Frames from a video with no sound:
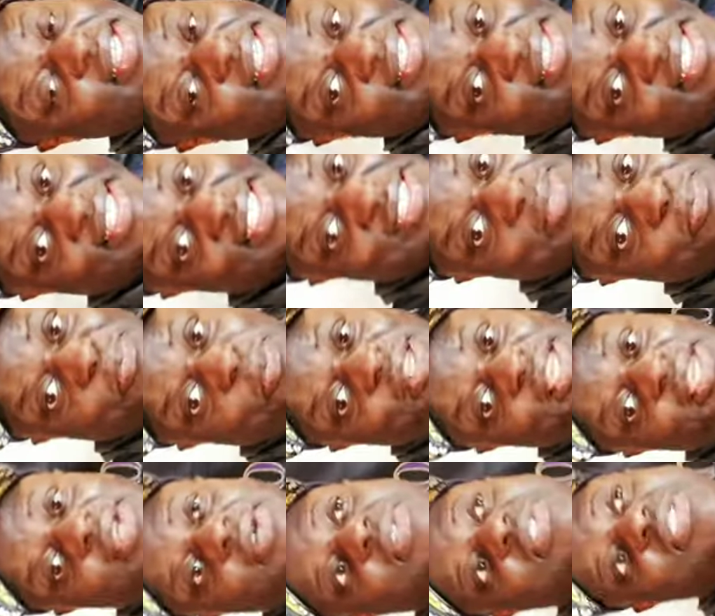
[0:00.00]
these
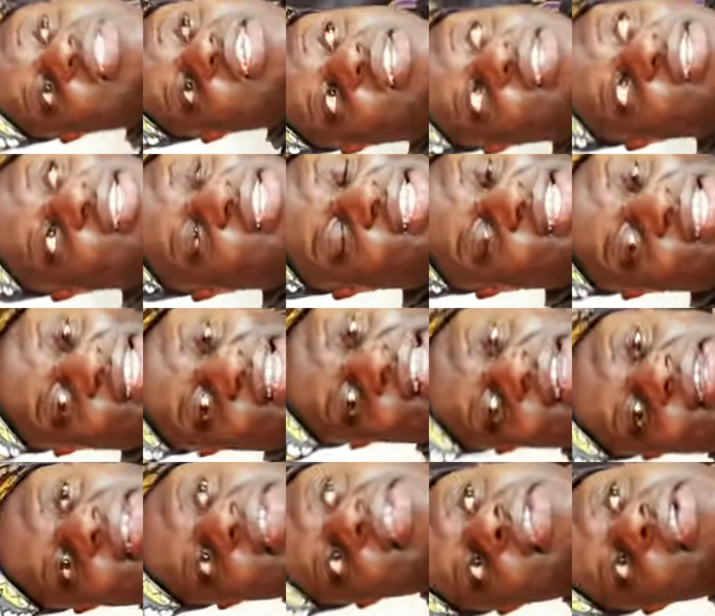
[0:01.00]
players that are getting out
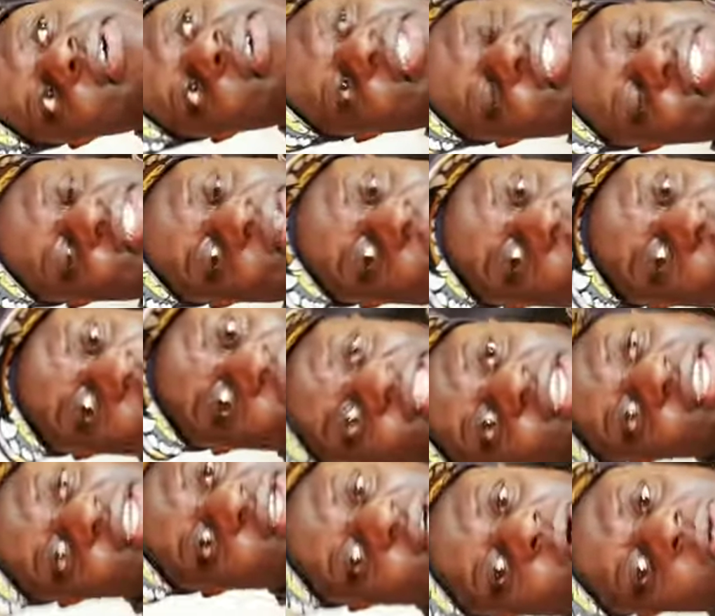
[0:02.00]
of here. I said, we
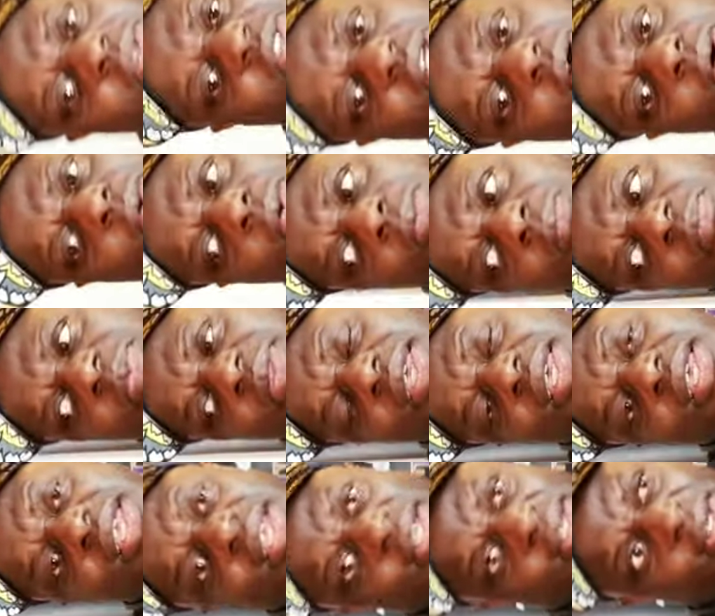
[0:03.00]
need Coach O.
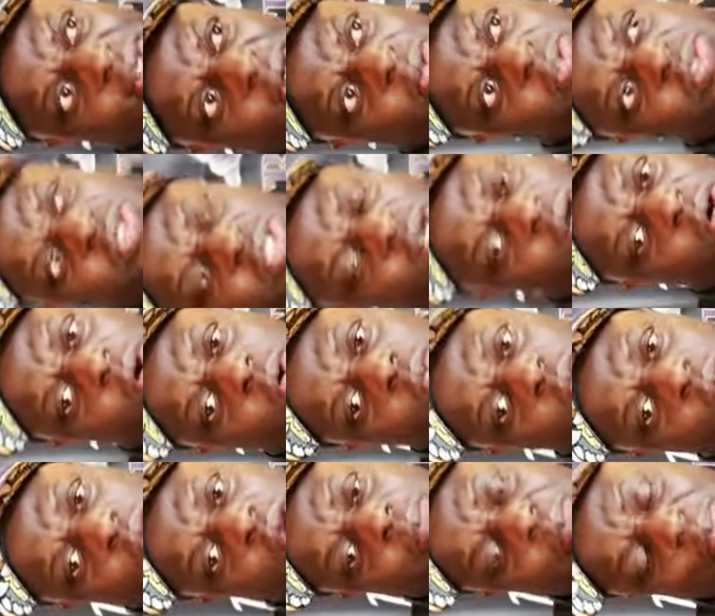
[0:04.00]
Coach O
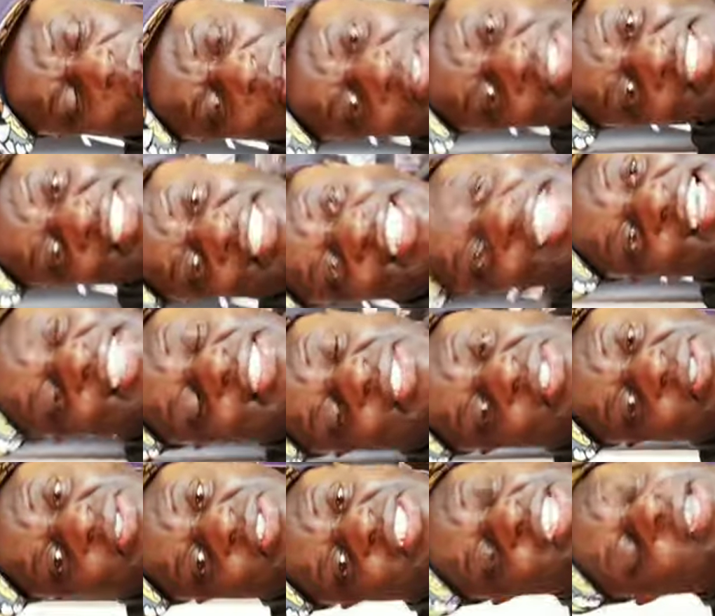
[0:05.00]
will build the national
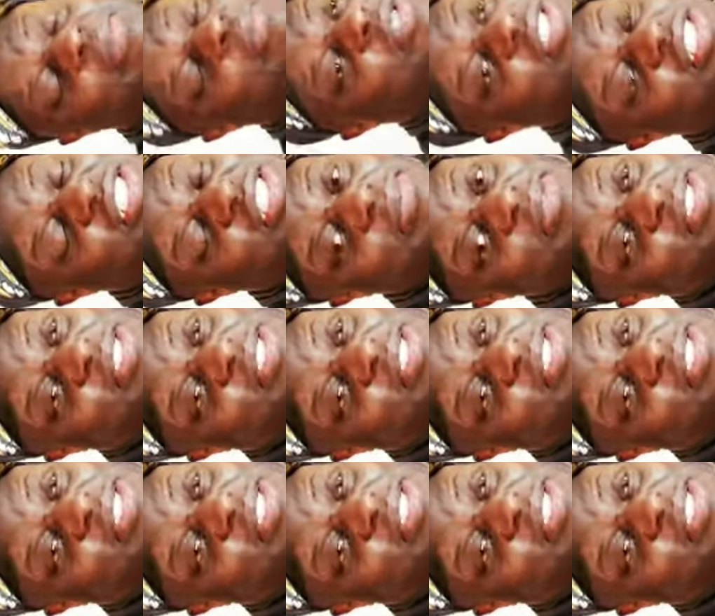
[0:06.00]
championship